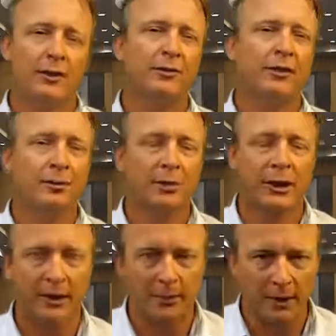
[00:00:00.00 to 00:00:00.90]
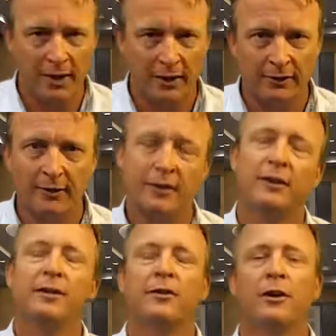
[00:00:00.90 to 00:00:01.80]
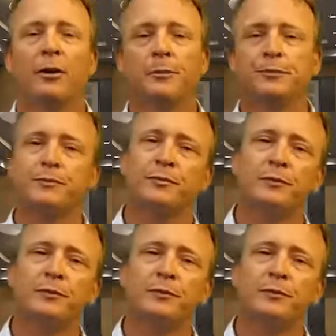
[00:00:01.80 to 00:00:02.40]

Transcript: You've seen plenty of blogs. So